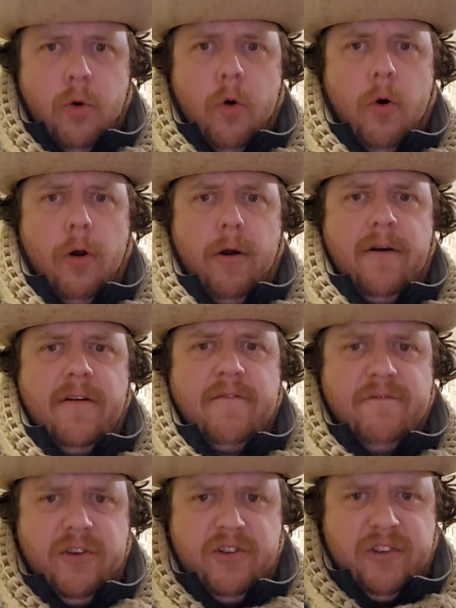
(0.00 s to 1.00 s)
or
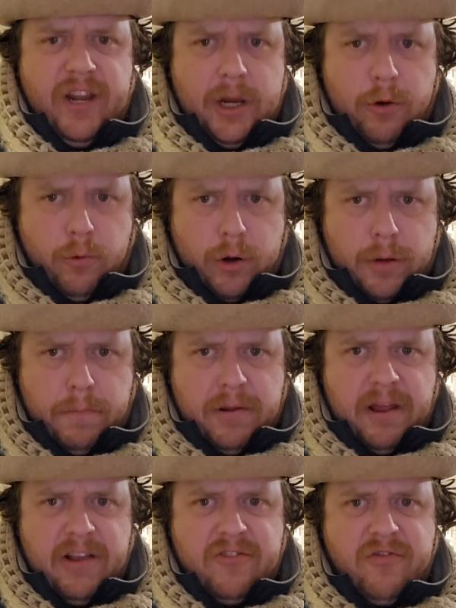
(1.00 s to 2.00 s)
visiting your
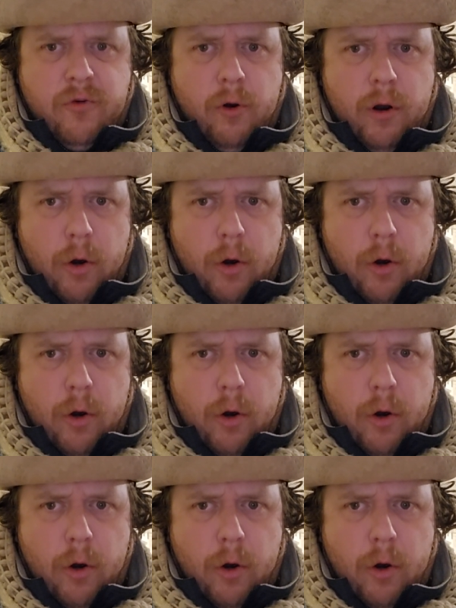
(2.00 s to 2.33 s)
workplace for